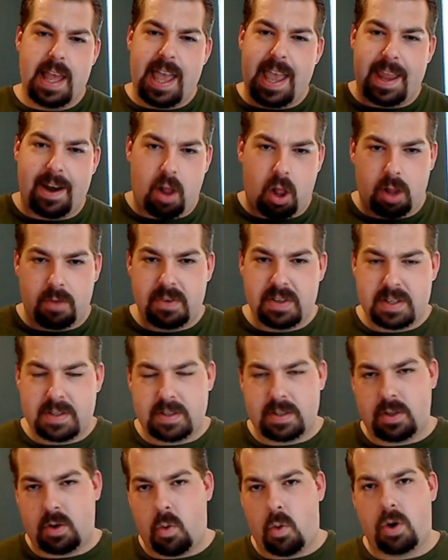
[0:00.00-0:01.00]
and all of
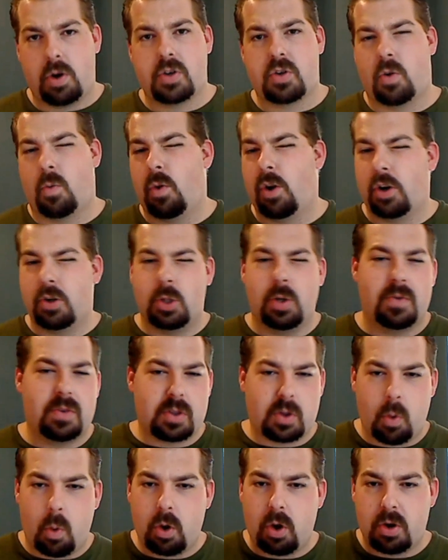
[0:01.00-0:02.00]
his corners, or one or two of his
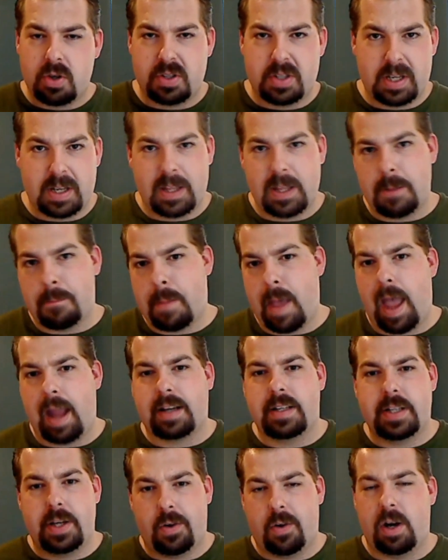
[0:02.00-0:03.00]
corners, sitting in the
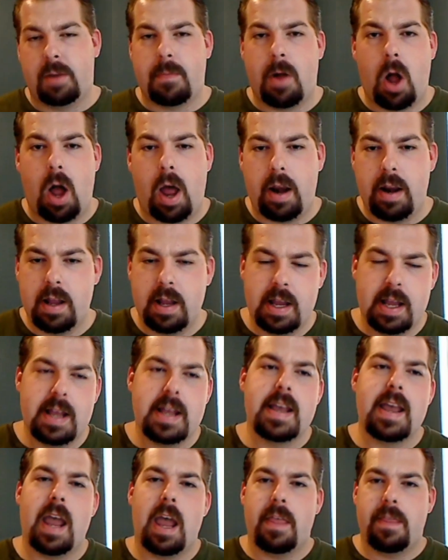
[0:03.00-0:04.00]
back cheering him on.
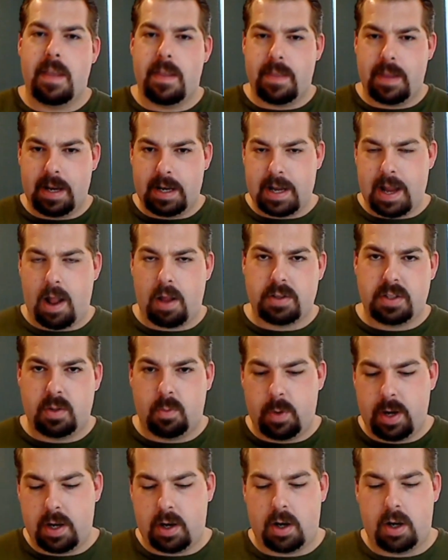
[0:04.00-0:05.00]
And then they announce the
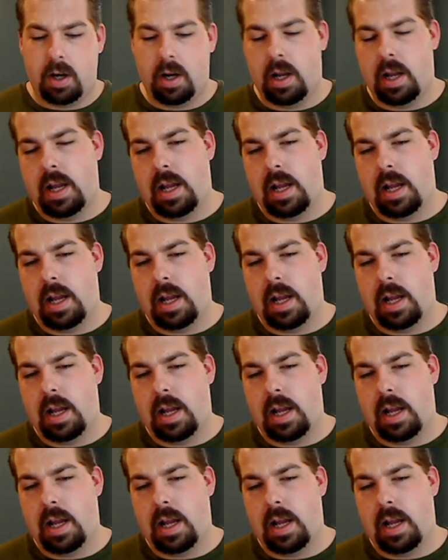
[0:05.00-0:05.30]
winner.